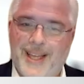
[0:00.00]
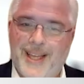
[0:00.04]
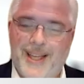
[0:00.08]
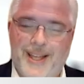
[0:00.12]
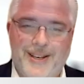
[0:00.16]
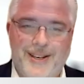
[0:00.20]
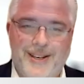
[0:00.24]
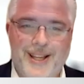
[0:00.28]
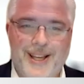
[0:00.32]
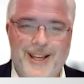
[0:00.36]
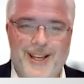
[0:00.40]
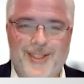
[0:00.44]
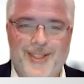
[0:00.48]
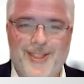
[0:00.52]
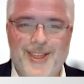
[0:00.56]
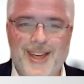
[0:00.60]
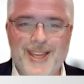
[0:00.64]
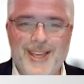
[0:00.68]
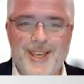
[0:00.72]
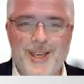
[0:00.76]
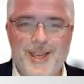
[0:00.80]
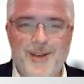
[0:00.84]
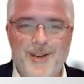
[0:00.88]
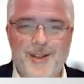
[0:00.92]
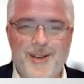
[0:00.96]
Hey, Nick,
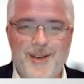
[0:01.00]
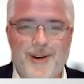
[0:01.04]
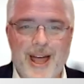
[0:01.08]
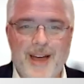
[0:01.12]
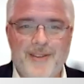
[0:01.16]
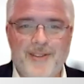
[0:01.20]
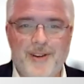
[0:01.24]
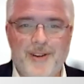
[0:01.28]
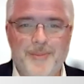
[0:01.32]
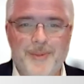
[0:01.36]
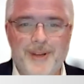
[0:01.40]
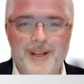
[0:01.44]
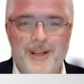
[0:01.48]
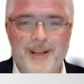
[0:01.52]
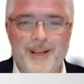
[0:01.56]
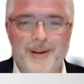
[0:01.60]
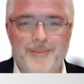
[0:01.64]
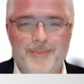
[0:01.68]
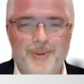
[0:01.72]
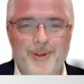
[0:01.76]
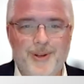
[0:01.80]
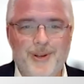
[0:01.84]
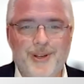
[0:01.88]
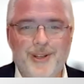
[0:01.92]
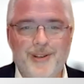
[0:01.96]
thank you for having me.
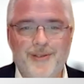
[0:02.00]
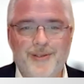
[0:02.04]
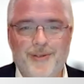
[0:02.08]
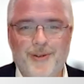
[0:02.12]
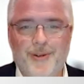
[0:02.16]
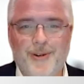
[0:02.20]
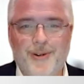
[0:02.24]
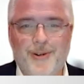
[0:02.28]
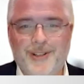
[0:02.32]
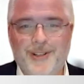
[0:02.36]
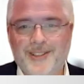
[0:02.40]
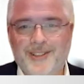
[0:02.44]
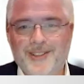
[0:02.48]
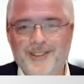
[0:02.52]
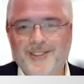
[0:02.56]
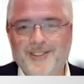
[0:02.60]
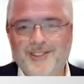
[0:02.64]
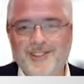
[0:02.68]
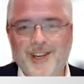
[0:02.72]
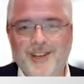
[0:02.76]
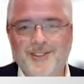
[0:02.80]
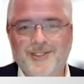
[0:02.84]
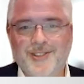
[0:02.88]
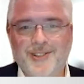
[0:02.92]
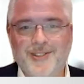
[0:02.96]
I'm looking forward to
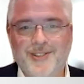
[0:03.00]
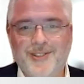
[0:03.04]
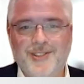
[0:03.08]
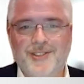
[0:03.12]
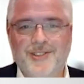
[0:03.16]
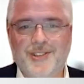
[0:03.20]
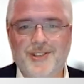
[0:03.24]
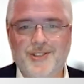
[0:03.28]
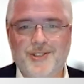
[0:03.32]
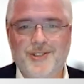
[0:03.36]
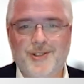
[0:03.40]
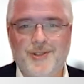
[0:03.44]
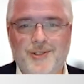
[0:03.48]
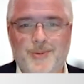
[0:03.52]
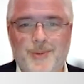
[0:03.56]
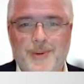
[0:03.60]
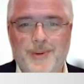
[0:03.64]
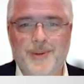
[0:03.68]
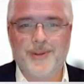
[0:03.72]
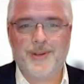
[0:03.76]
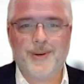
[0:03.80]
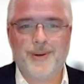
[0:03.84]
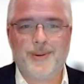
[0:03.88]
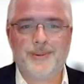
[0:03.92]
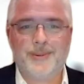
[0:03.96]
discussing these issues
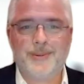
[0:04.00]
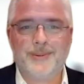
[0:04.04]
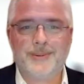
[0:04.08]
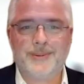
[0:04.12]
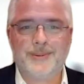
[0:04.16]
with you.